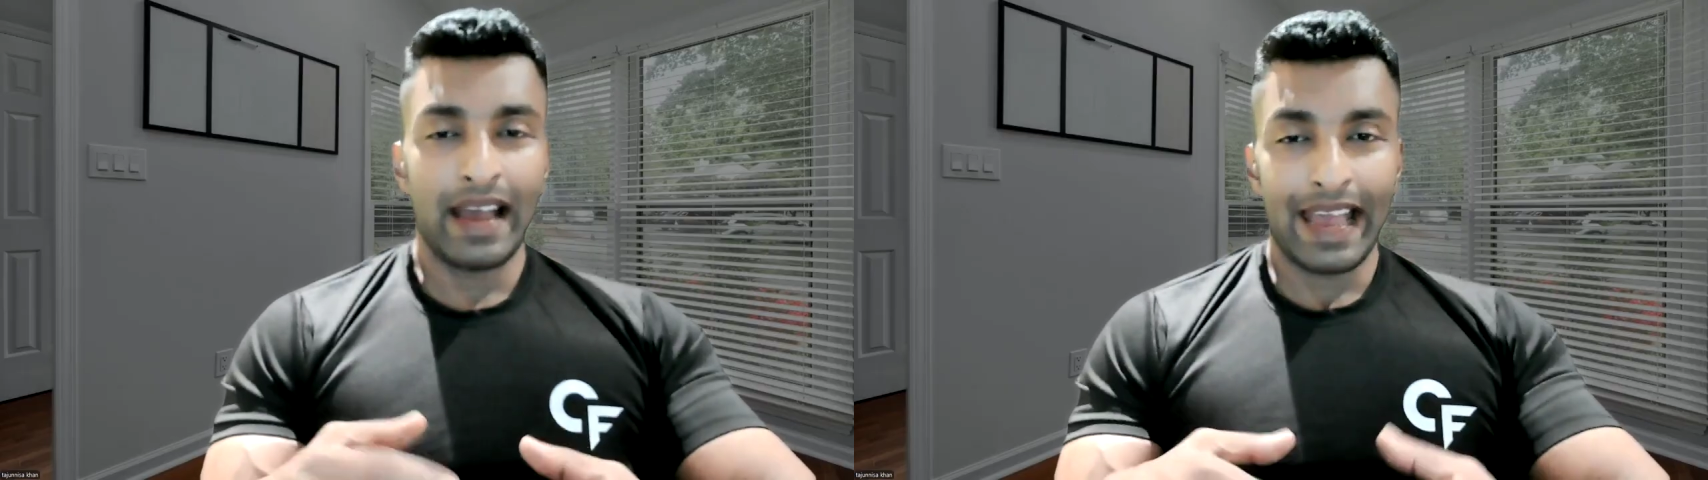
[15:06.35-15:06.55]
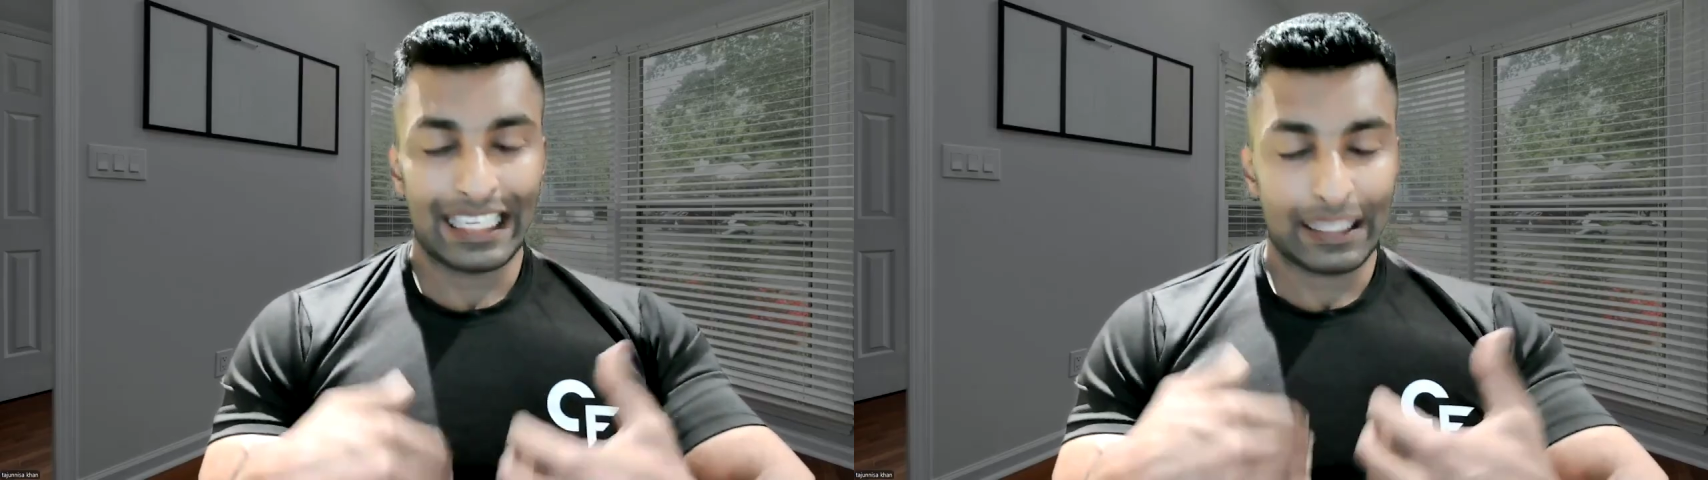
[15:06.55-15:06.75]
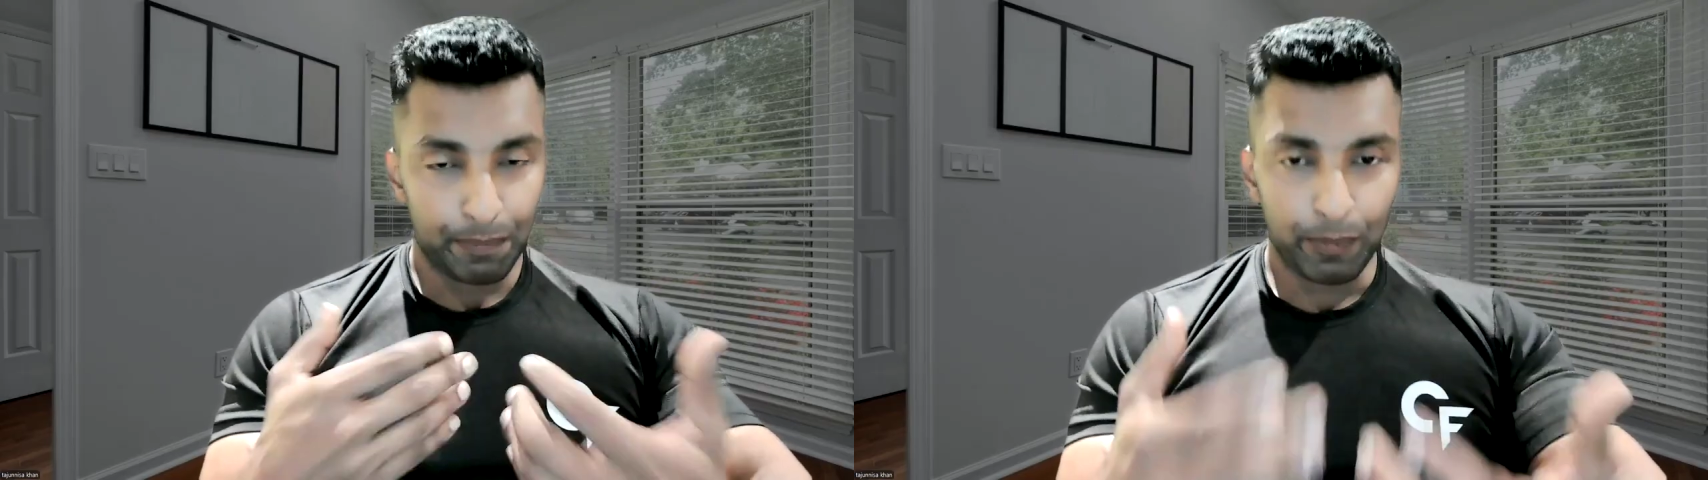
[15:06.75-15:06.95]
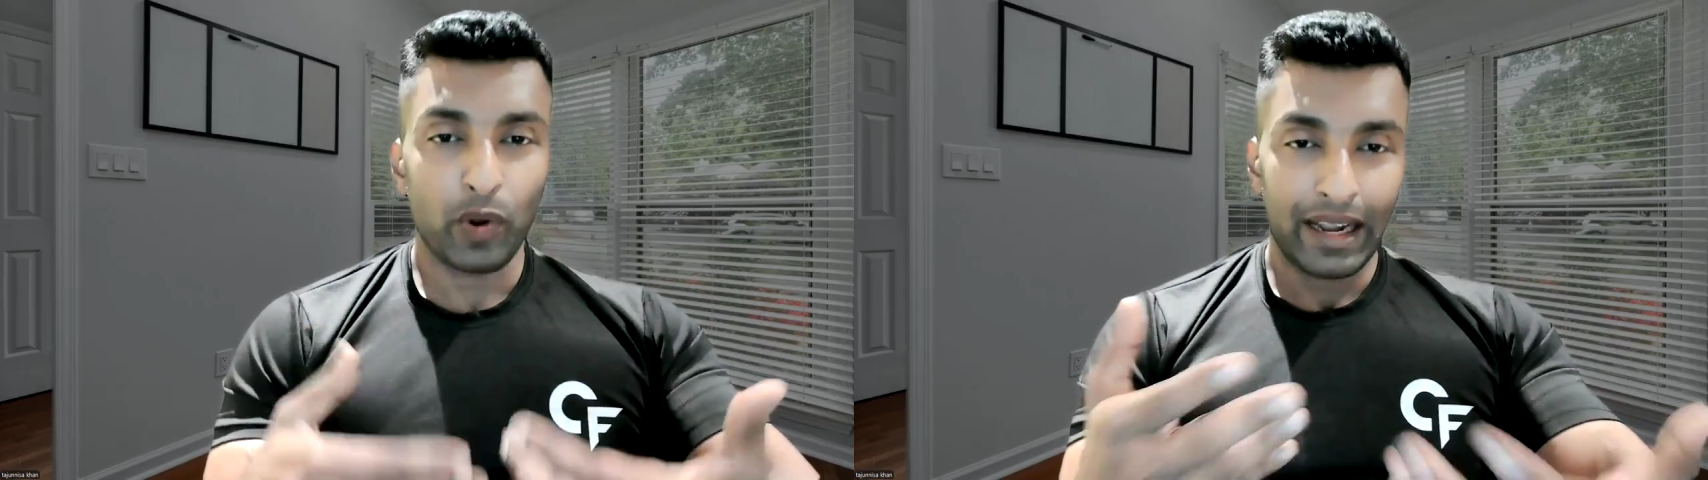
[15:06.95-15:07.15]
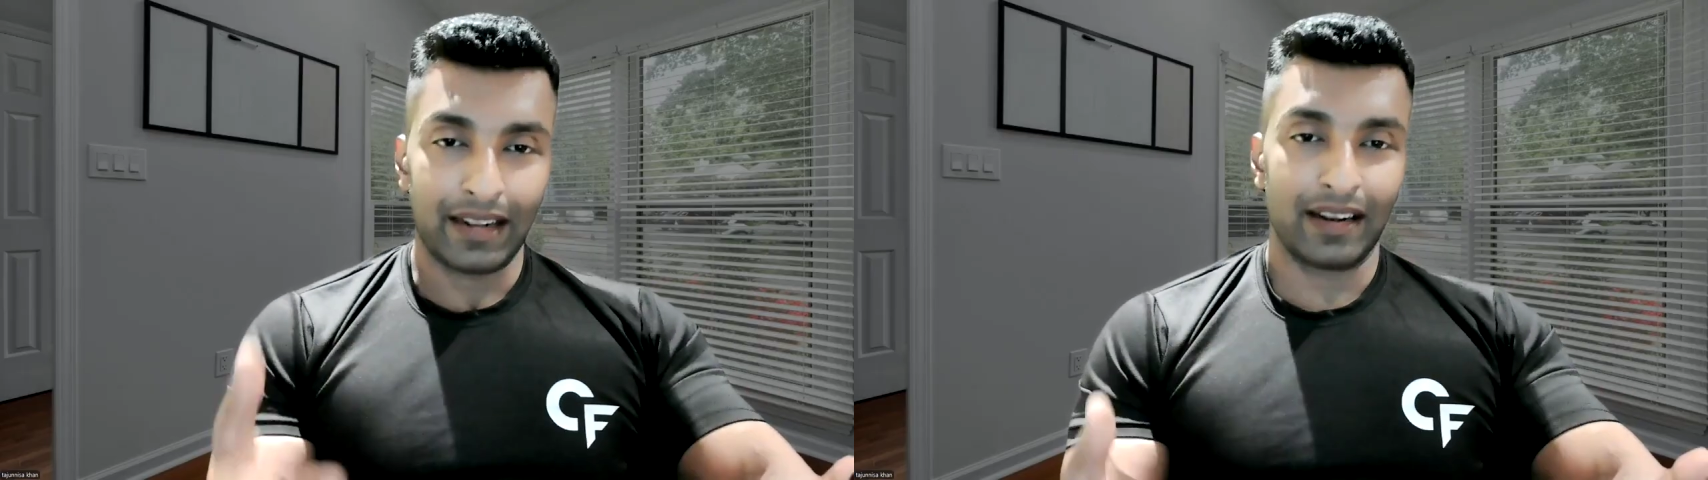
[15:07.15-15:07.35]

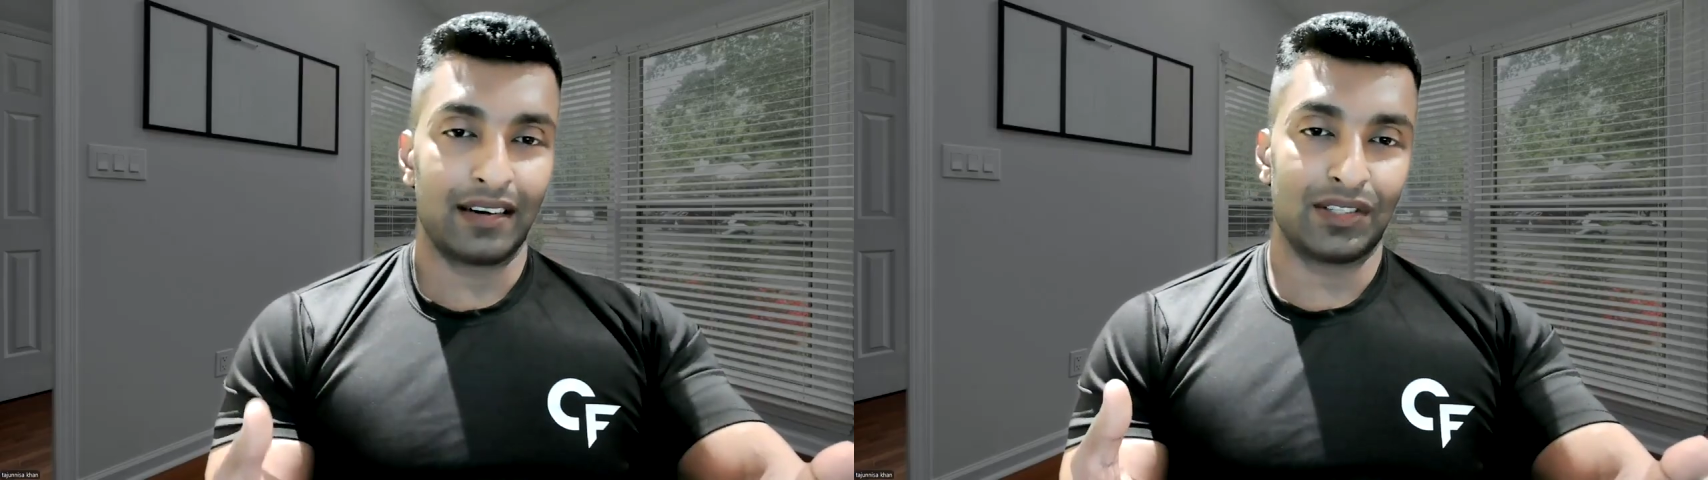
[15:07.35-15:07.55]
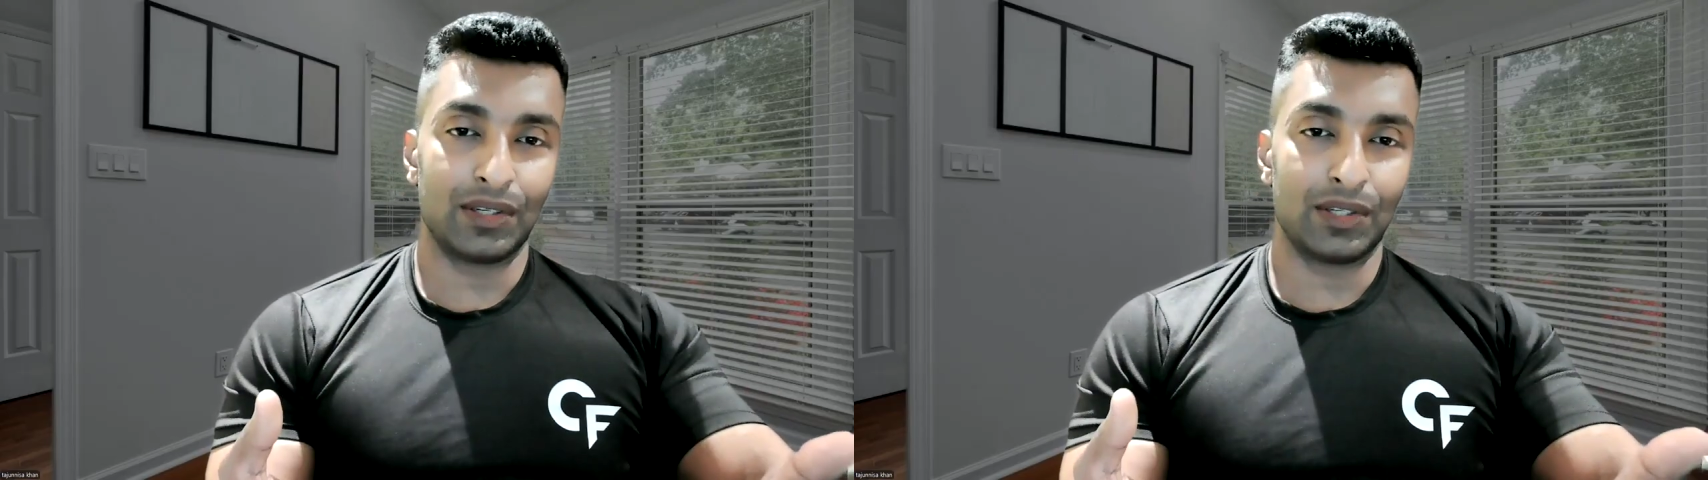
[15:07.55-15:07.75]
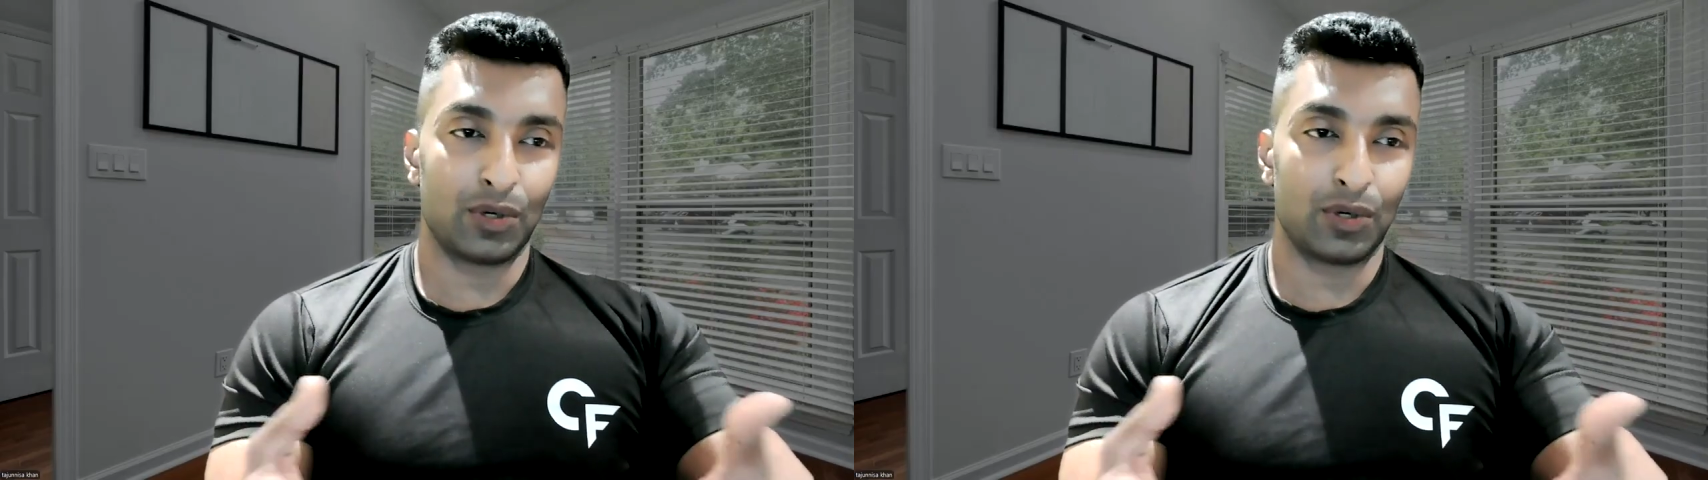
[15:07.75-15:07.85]
exploratory research